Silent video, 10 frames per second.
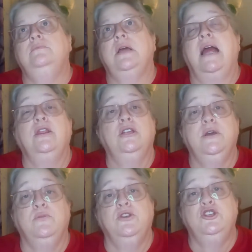I looked
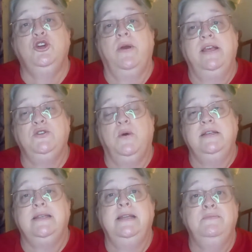up where the Joann's
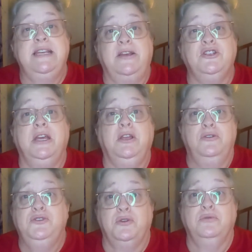was, and it was actually
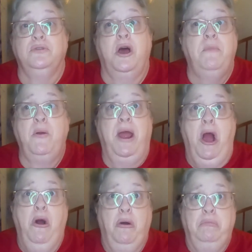closer on my way
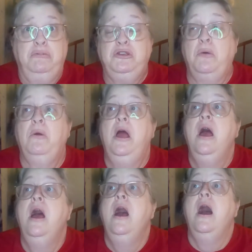home. So
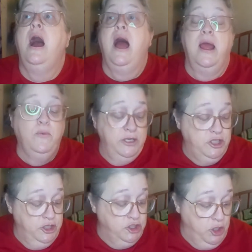I went to
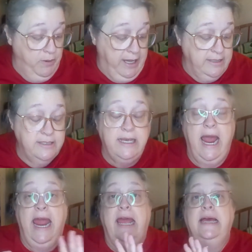the Joann's,
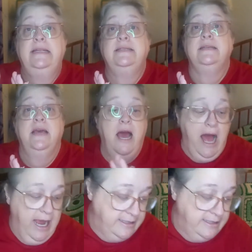and I